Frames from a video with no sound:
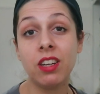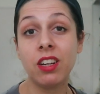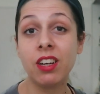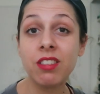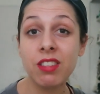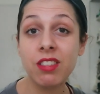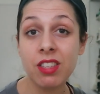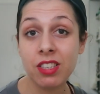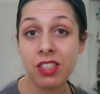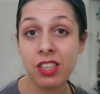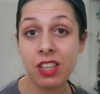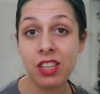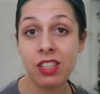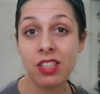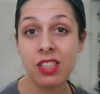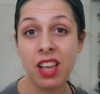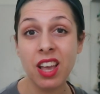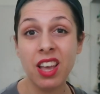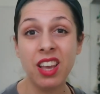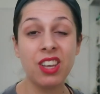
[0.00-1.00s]
a
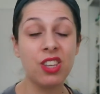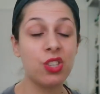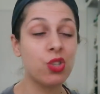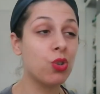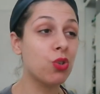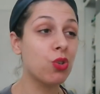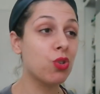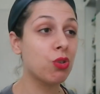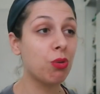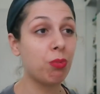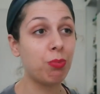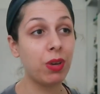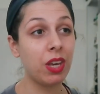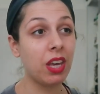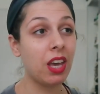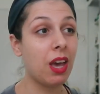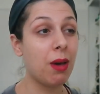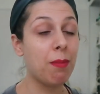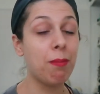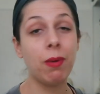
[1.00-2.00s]
narcissist it's also
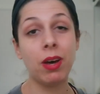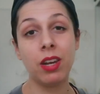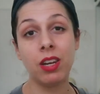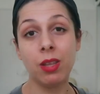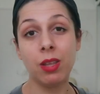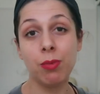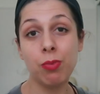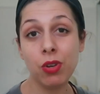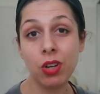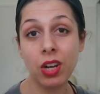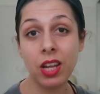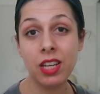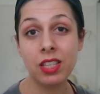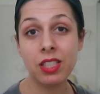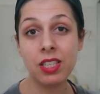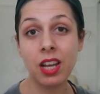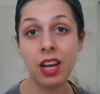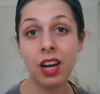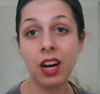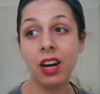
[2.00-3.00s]
be a
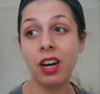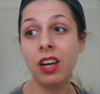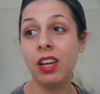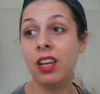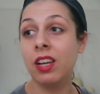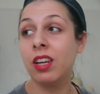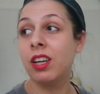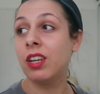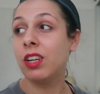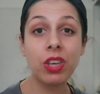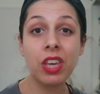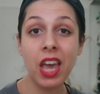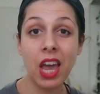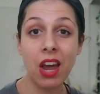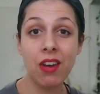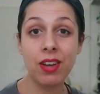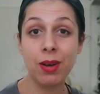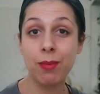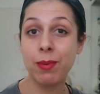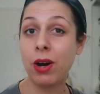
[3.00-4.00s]
manipulator
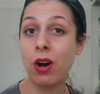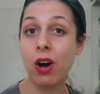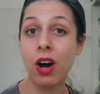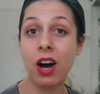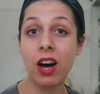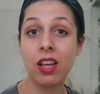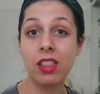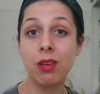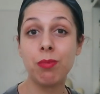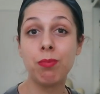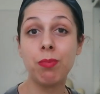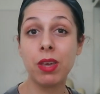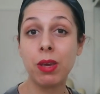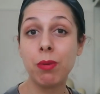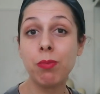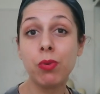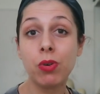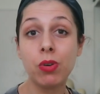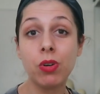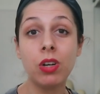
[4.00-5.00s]
caring about other
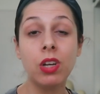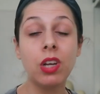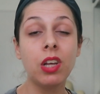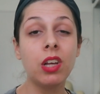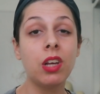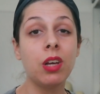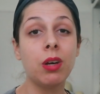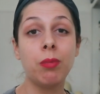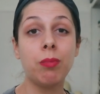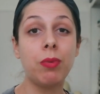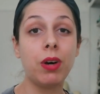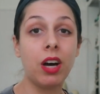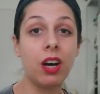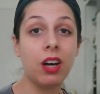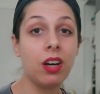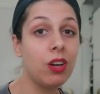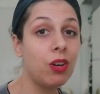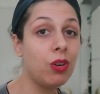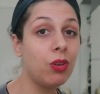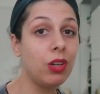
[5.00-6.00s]
people
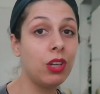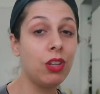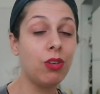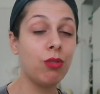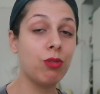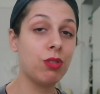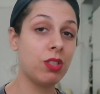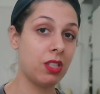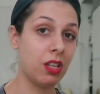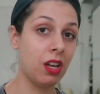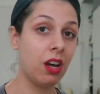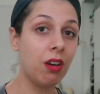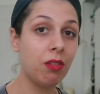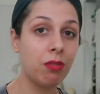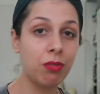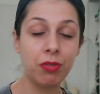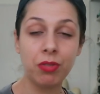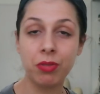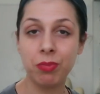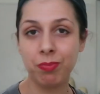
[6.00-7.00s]
but only
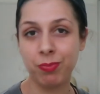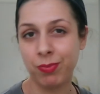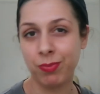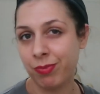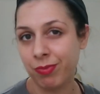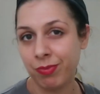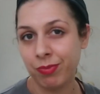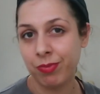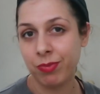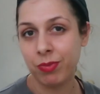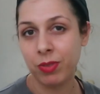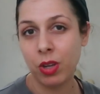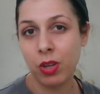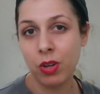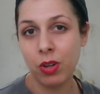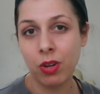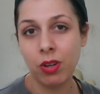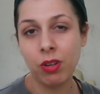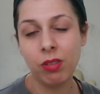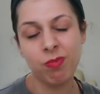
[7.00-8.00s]
yourself you
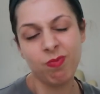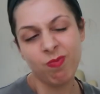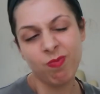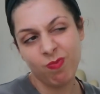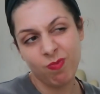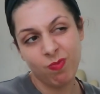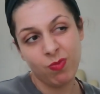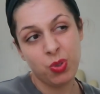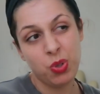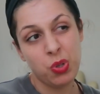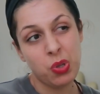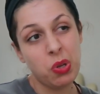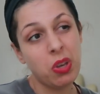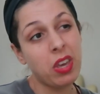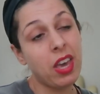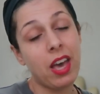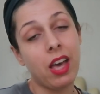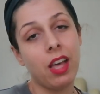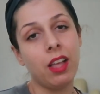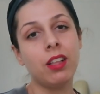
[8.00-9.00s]
know so
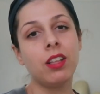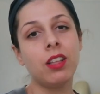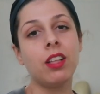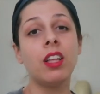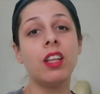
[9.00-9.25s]
yeah